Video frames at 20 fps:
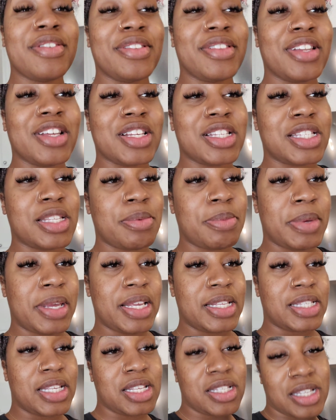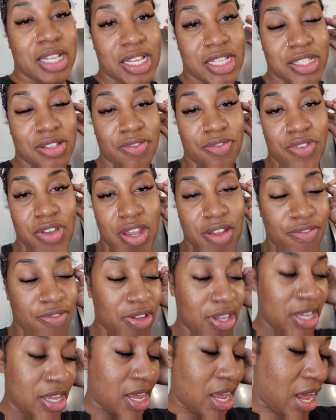looks amazing, nice and
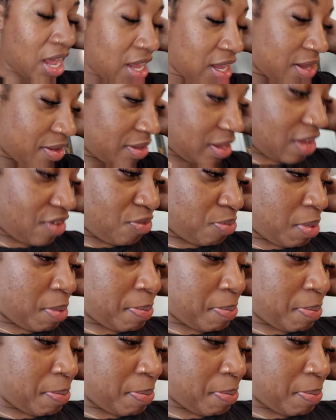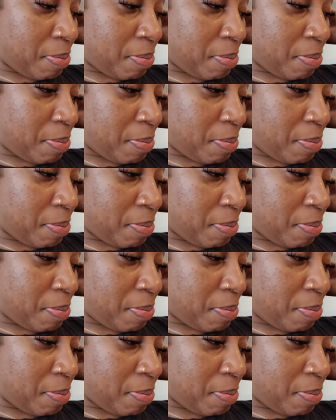fluffy. I gave him a bath